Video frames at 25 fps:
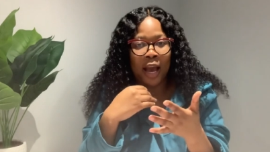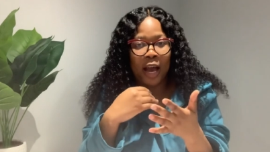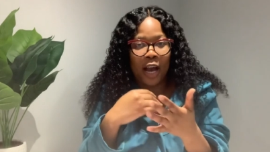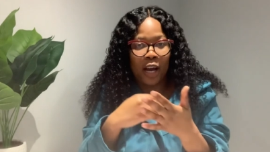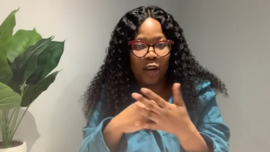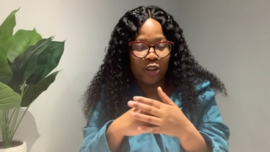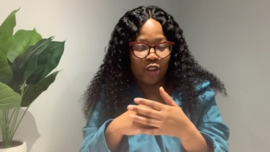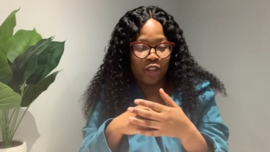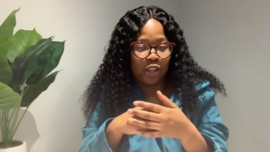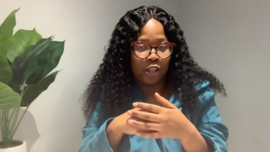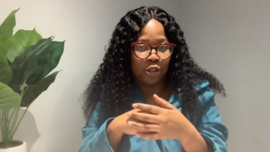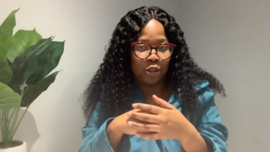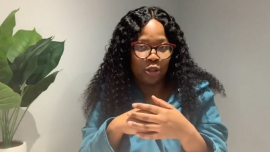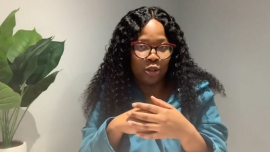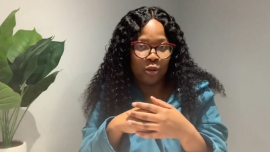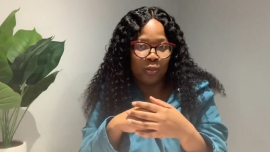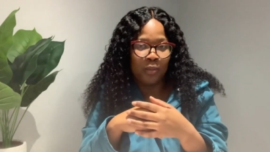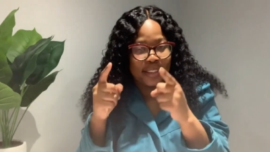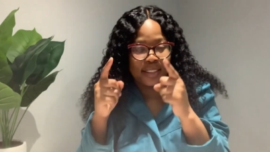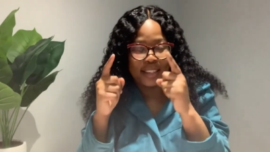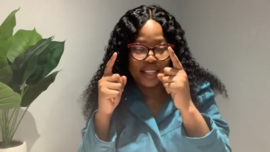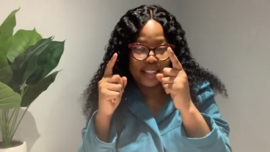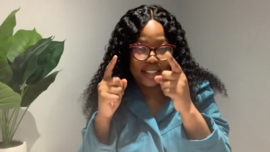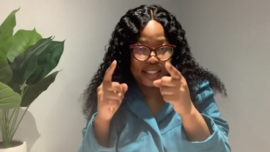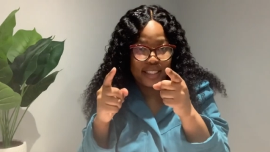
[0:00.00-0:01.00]
according to me.
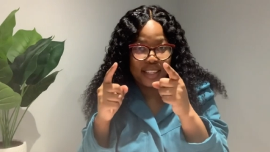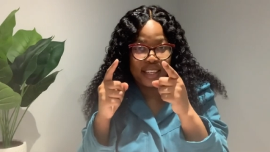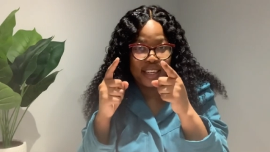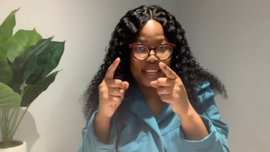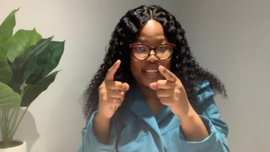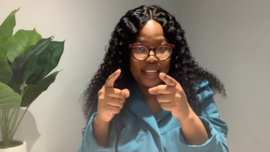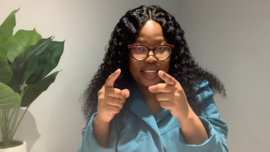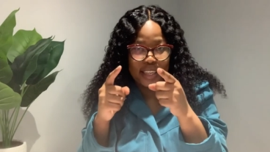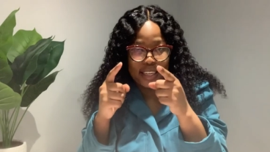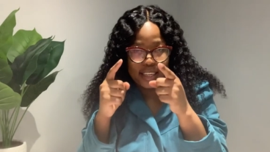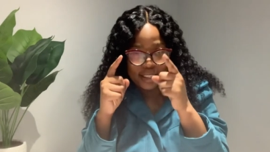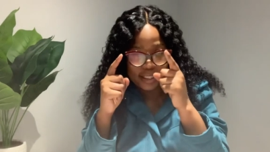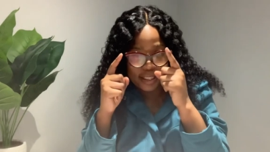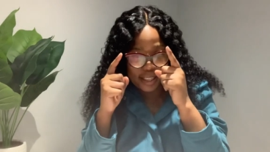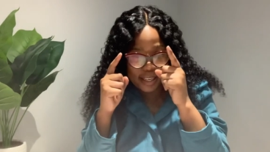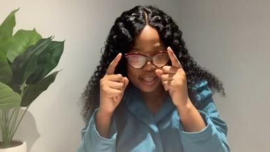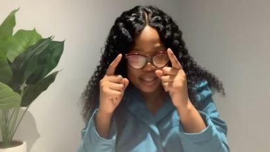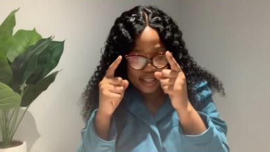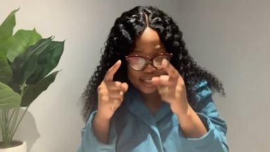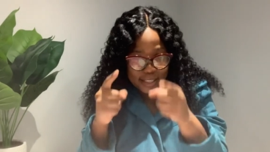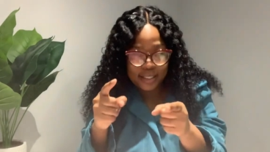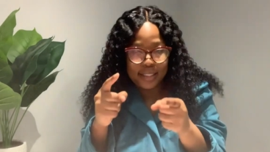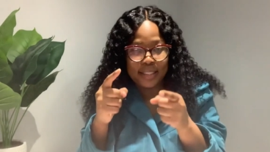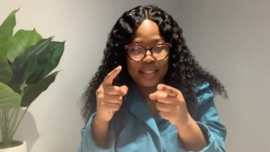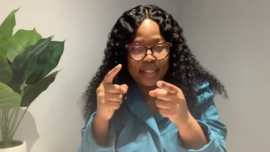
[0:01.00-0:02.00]
that's the, the
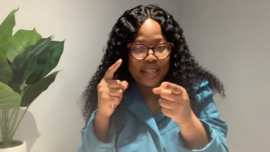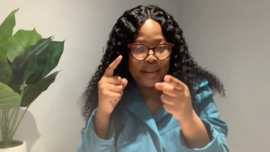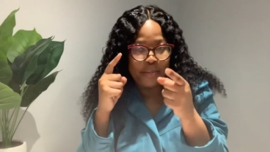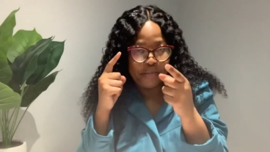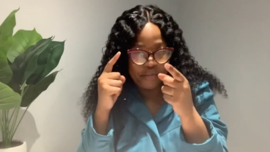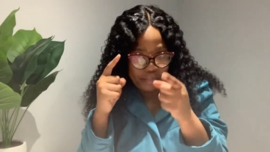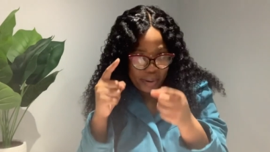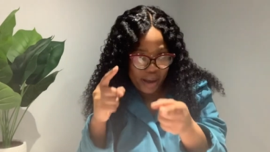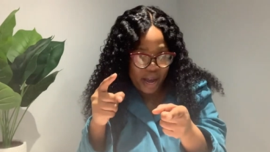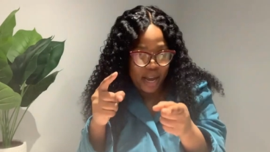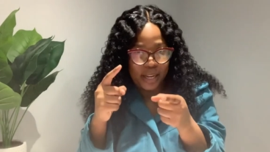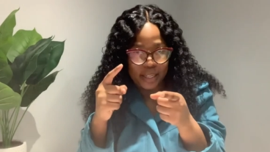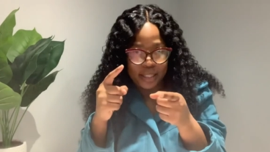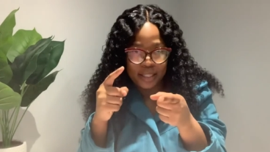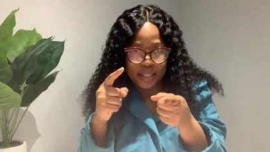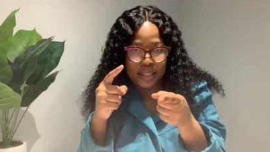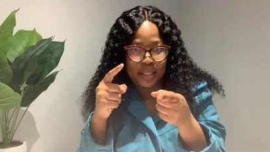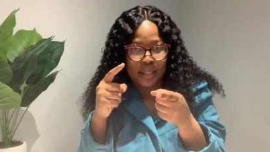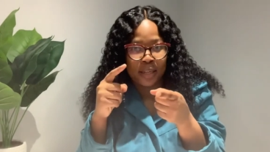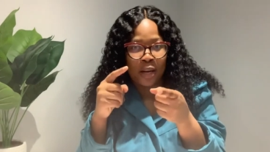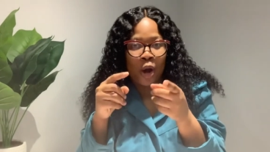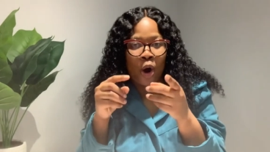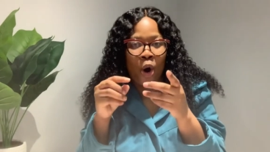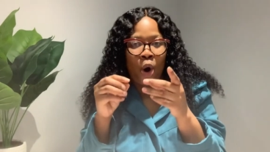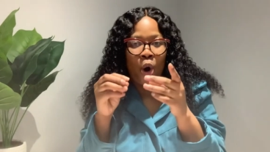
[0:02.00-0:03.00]
listening part
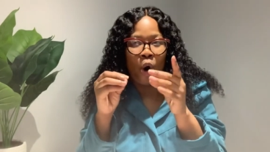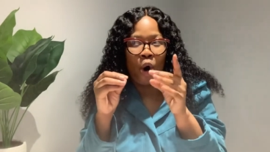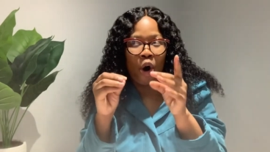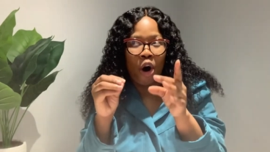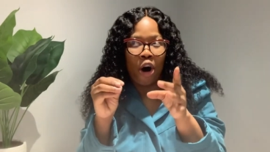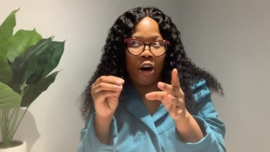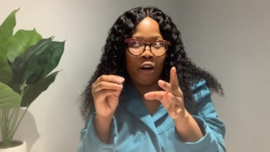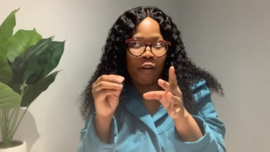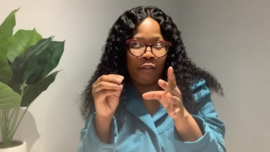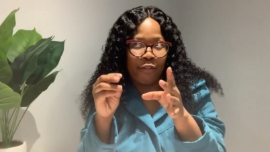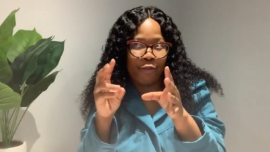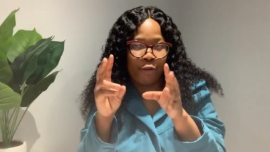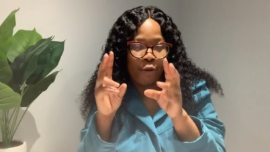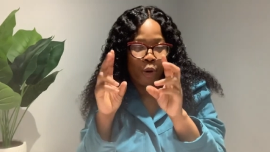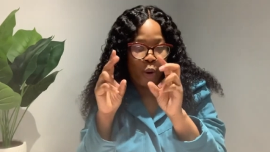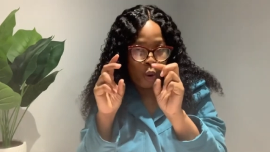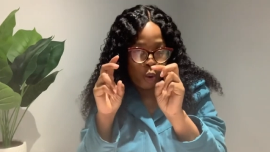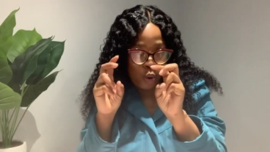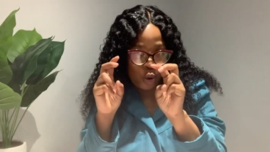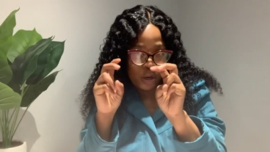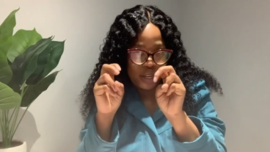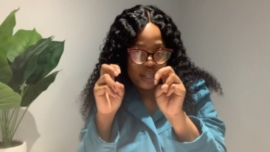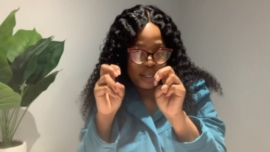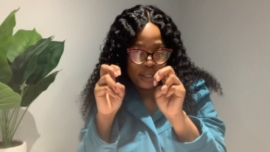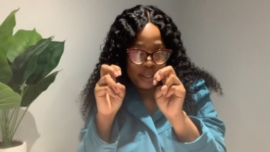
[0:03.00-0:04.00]
of
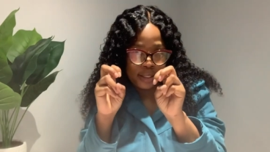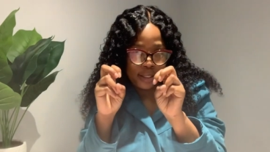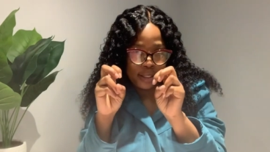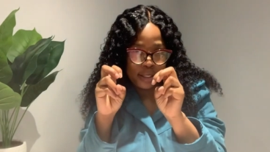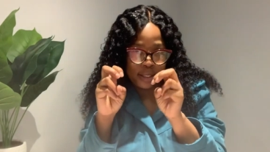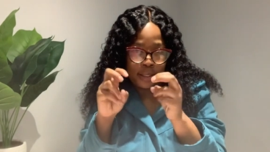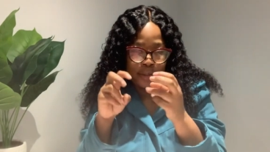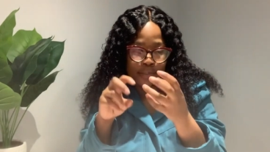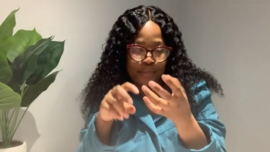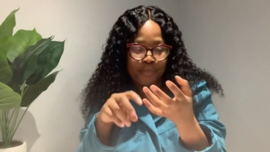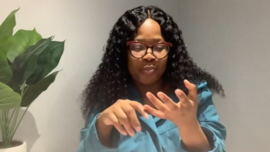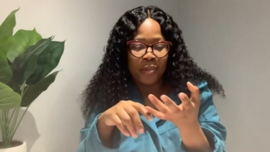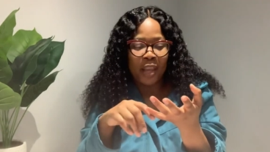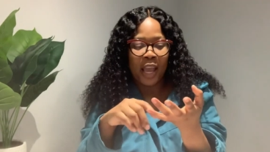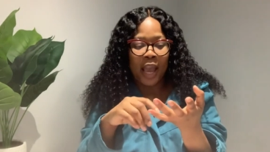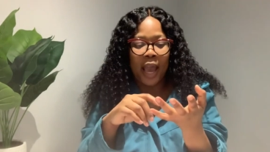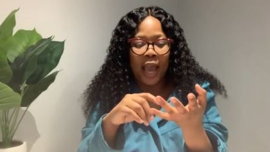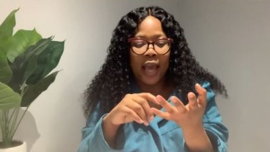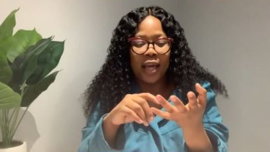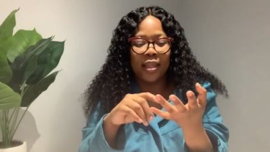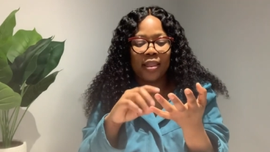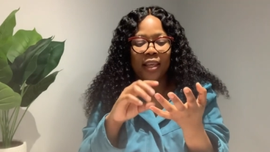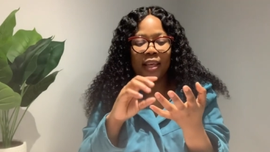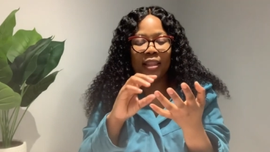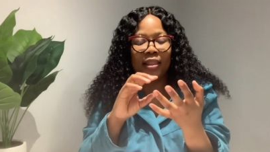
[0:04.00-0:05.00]
oet
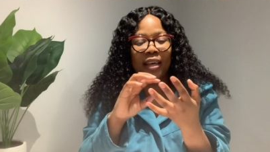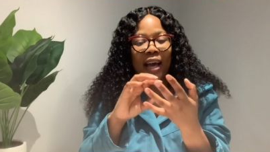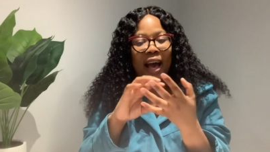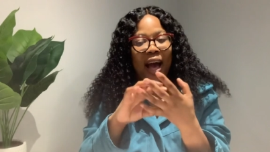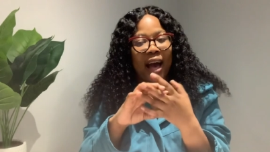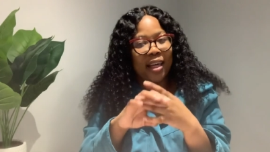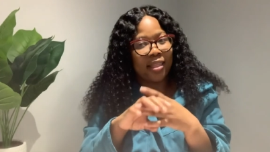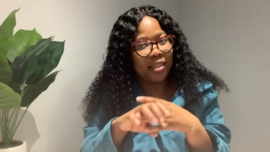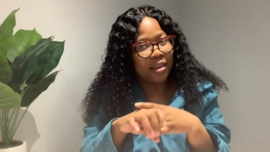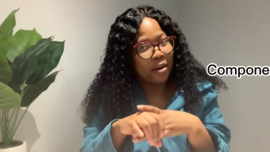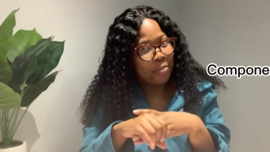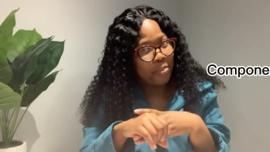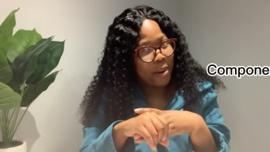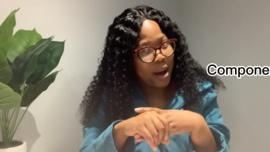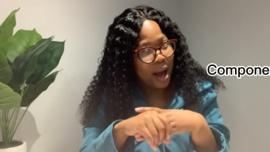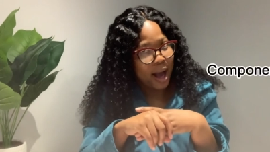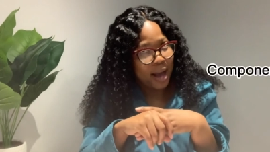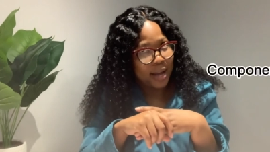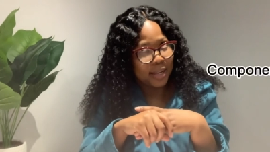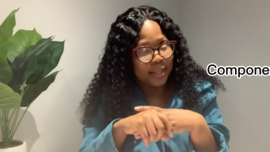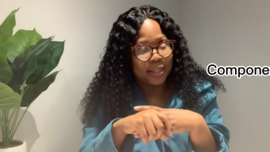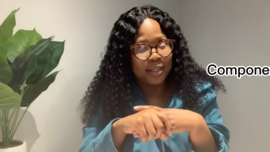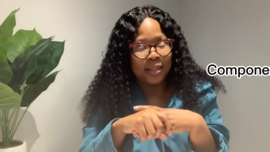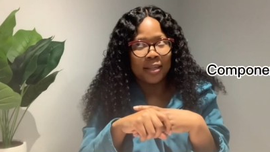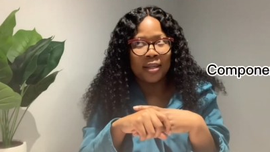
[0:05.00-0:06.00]
and then the other
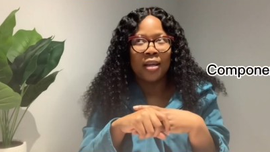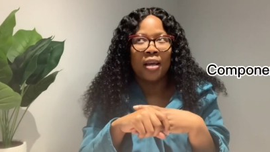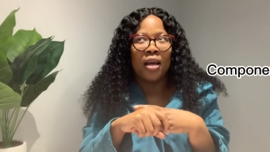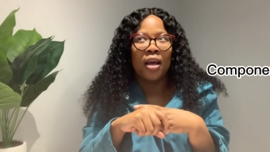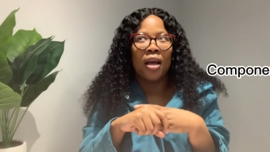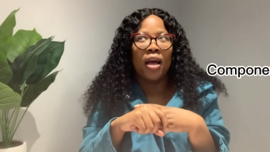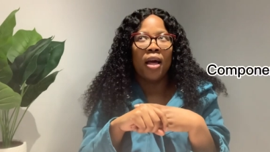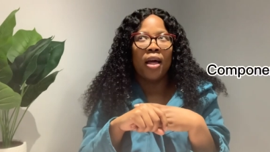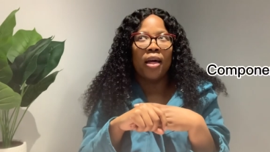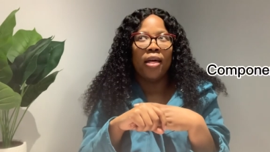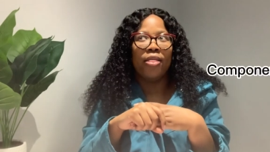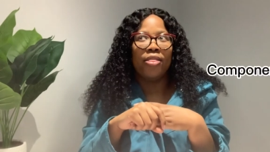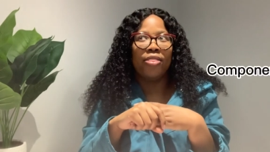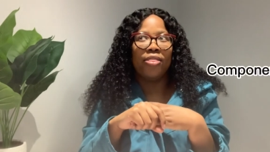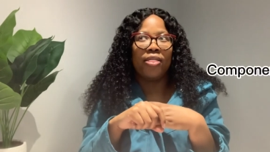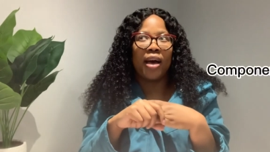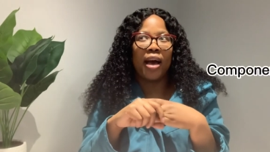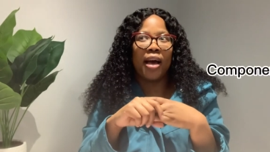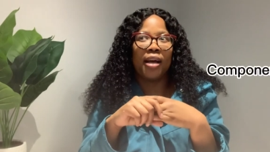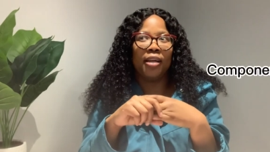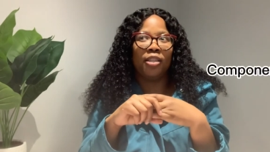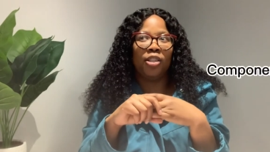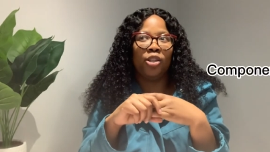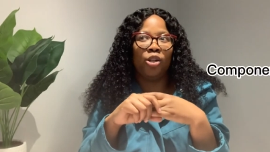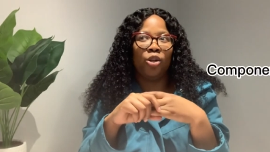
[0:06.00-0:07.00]
part
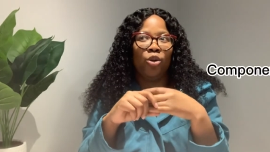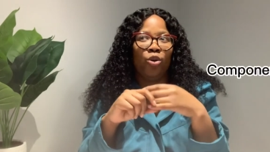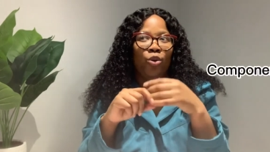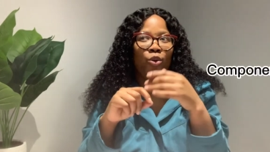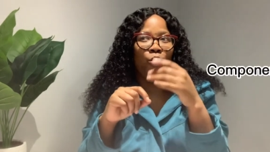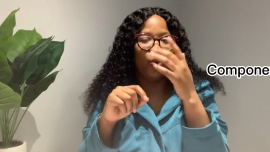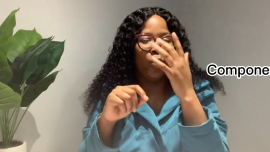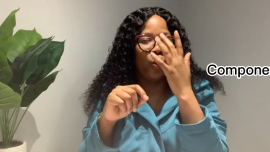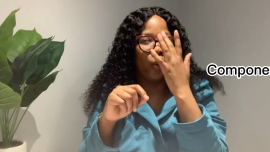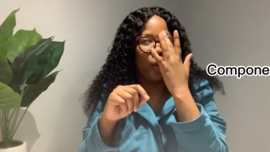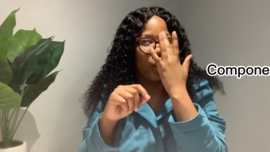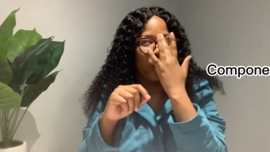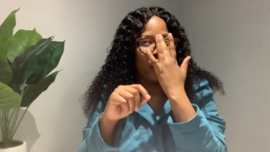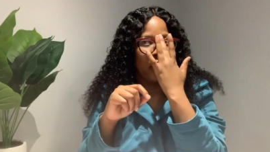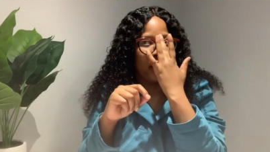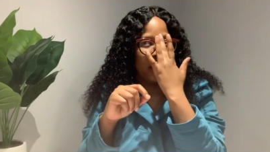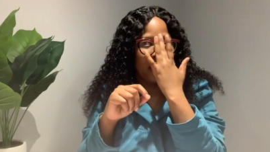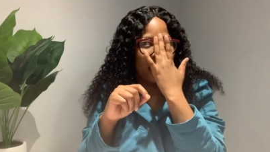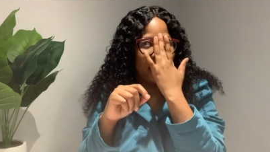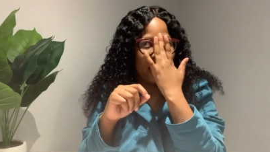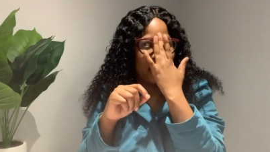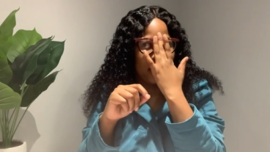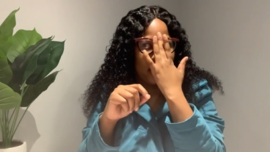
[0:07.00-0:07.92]
that you will